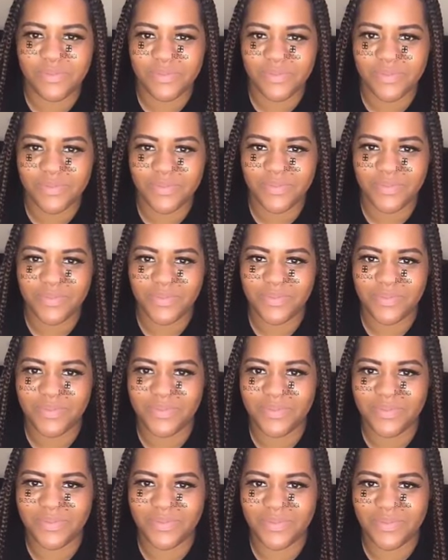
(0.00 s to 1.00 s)

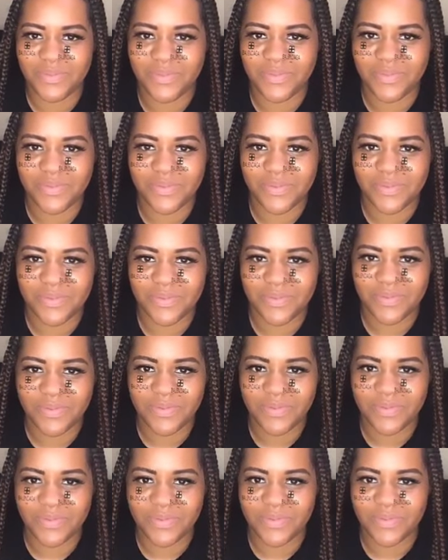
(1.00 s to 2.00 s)

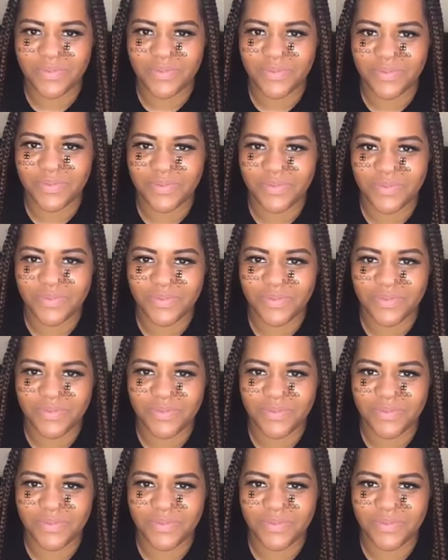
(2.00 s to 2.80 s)
The person shown says nothing.